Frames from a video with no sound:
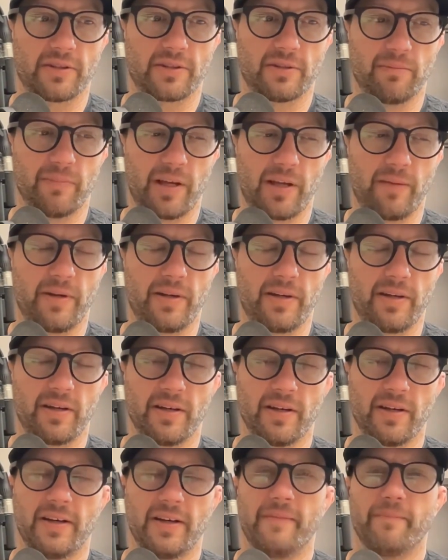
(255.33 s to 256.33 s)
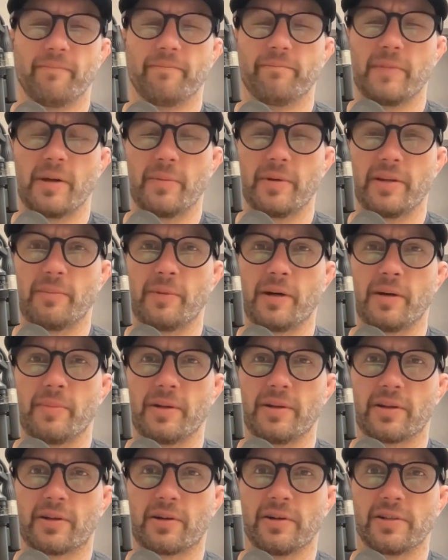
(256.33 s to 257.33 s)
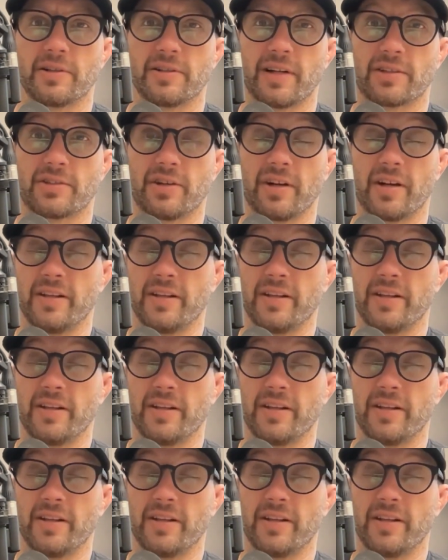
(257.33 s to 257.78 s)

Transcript: So maybe that might be in the cards next year.